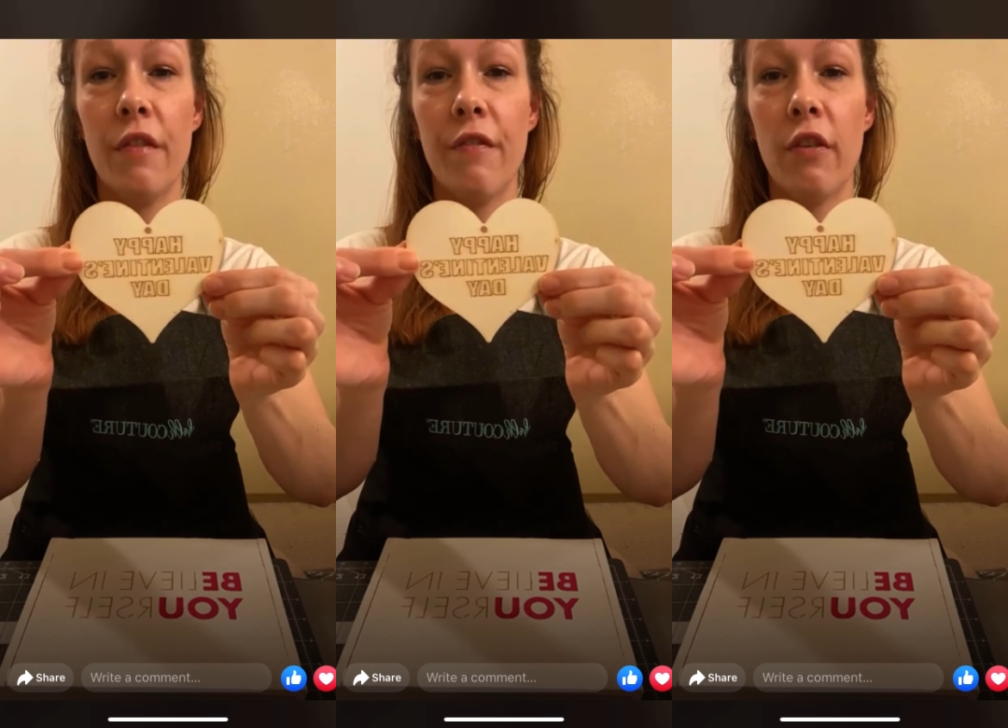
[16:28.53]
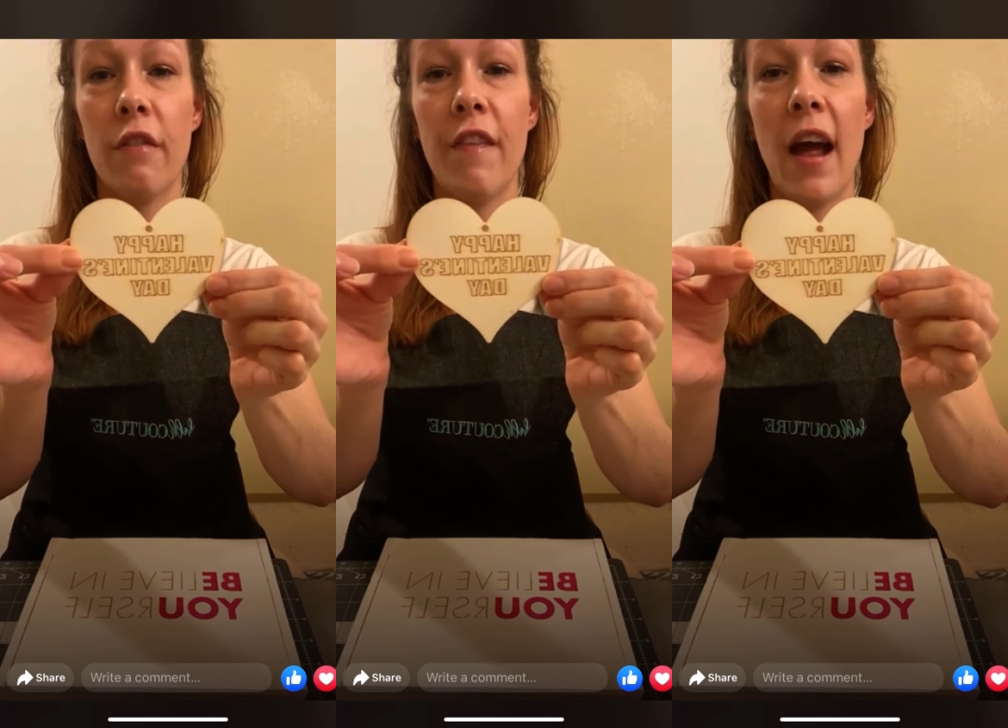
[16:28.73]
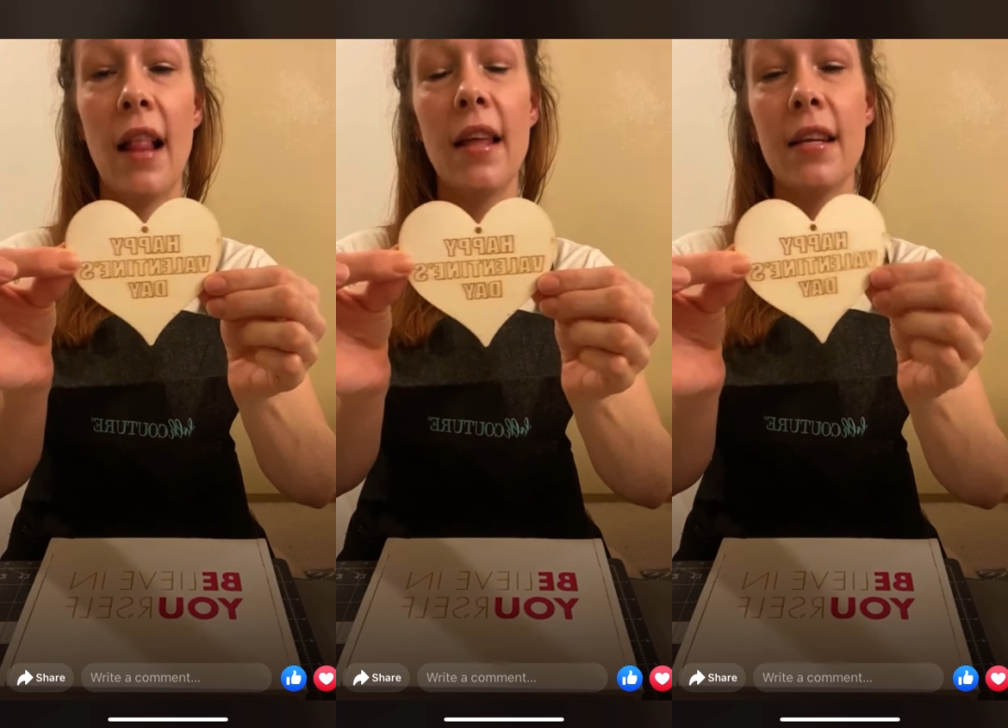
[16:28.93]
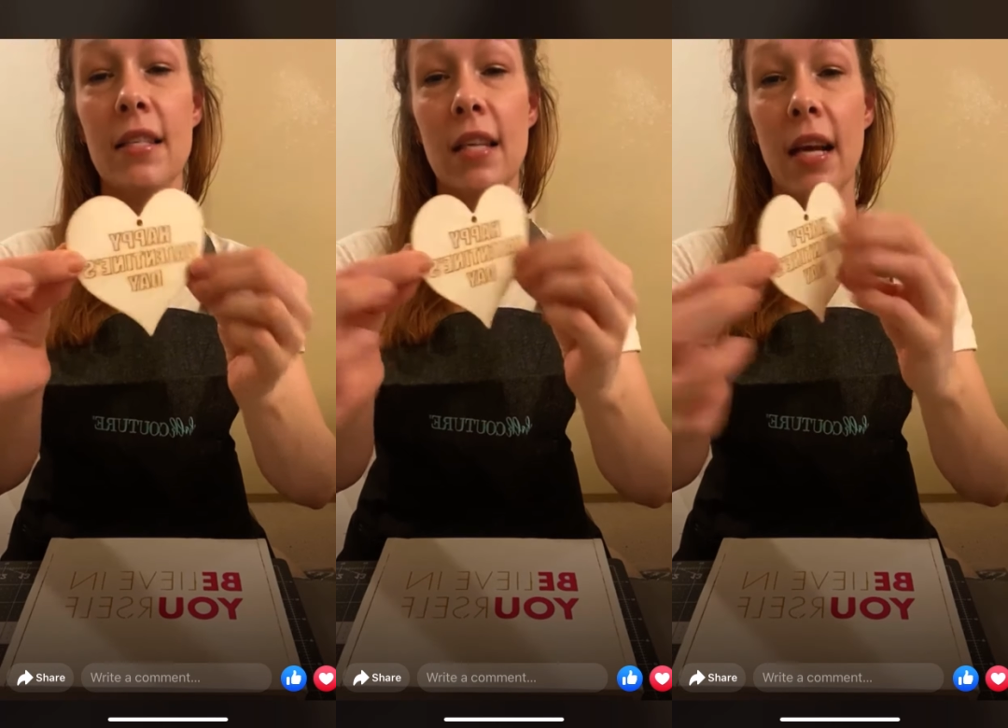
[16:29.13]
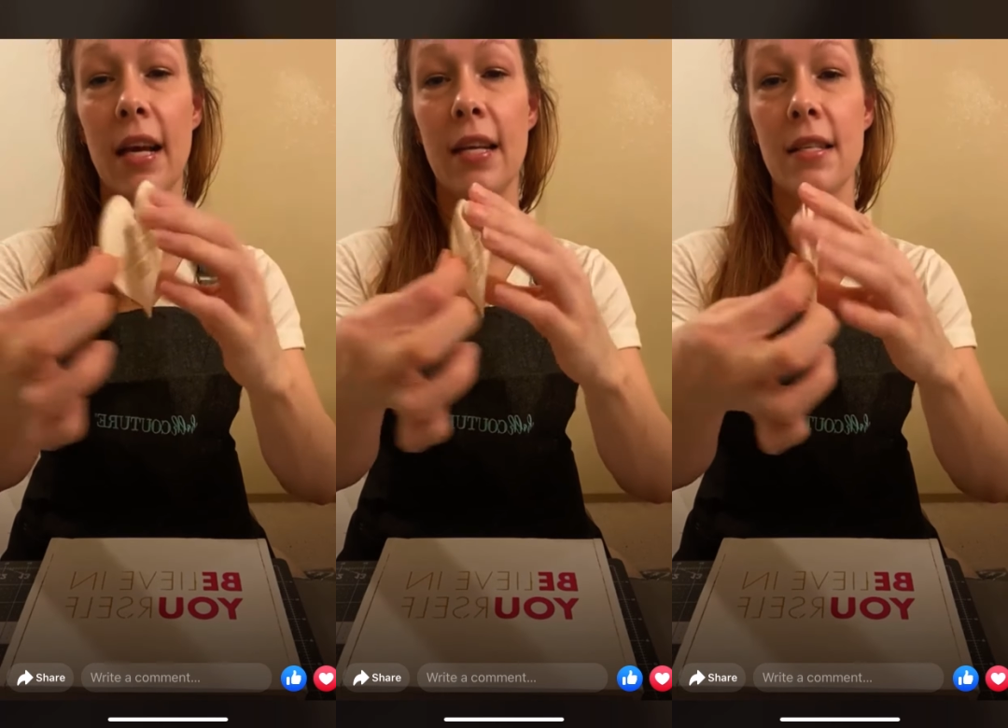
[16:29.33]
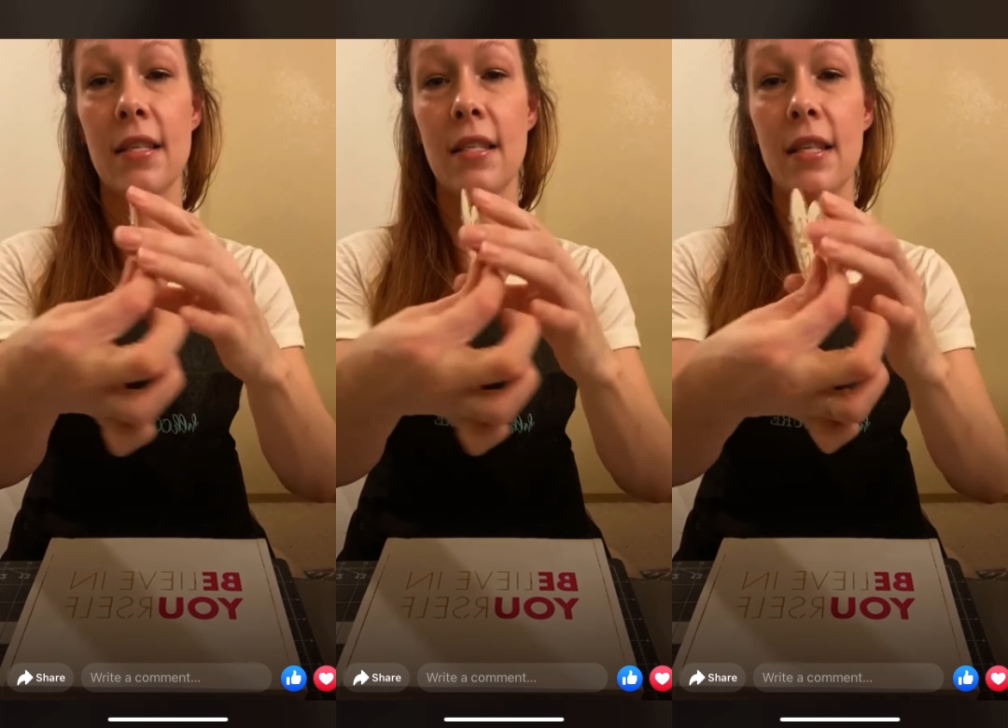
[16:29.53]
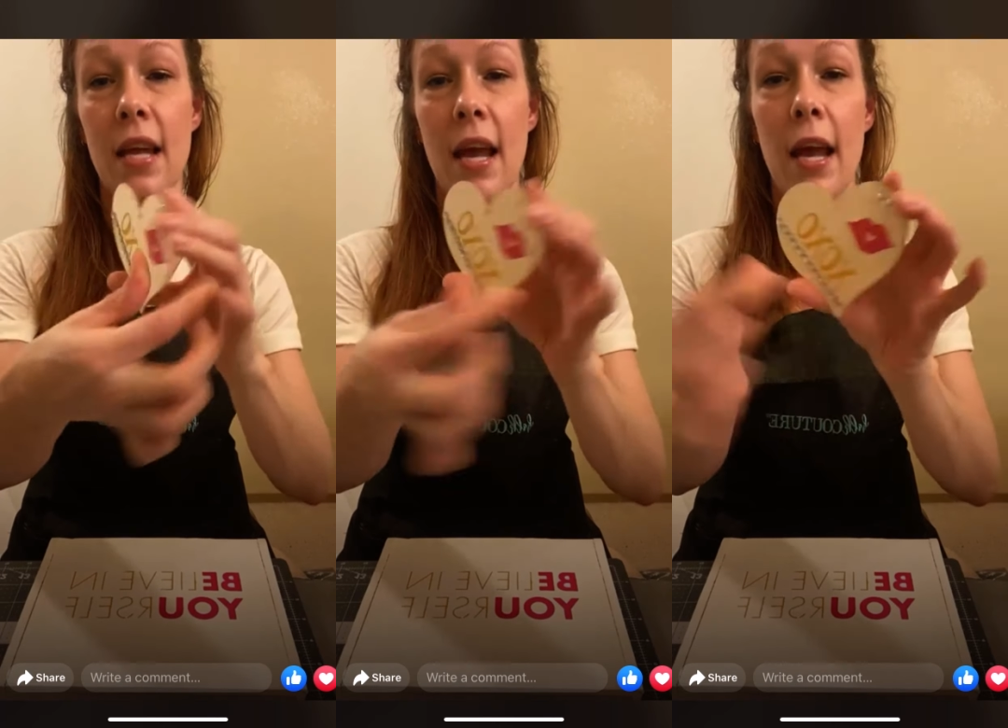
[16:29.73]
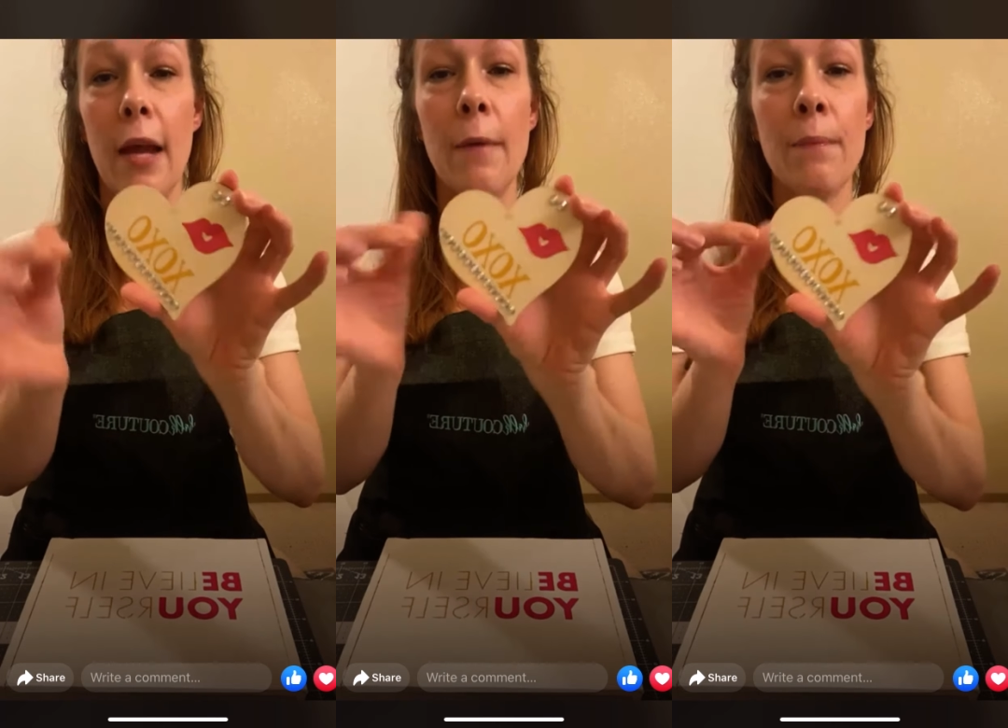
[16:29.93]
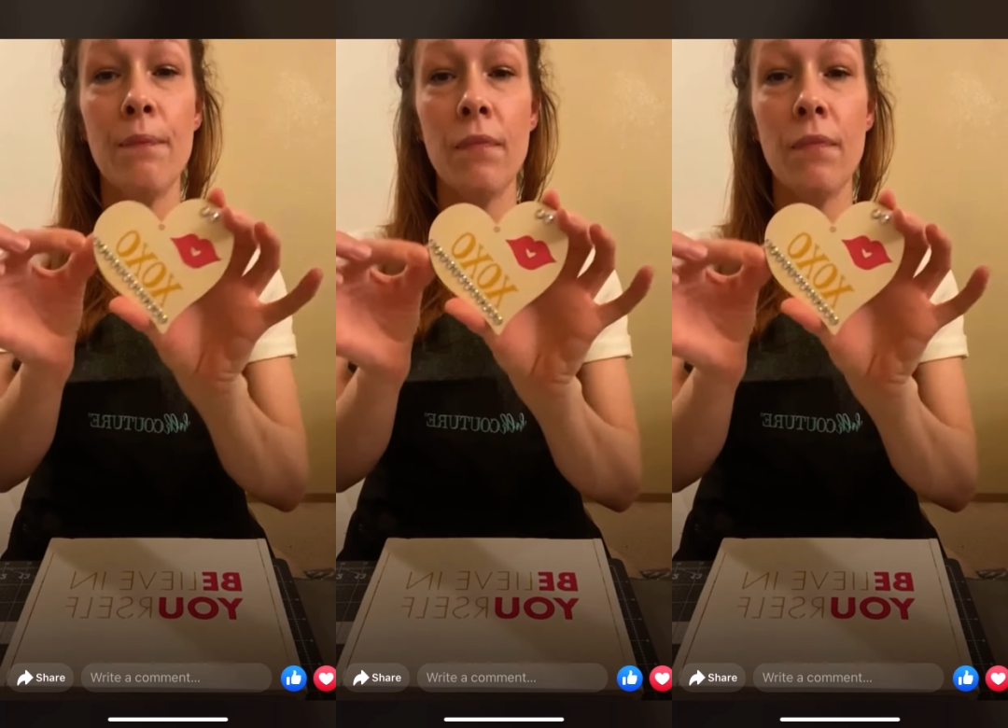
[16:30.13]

for Valentine's Day,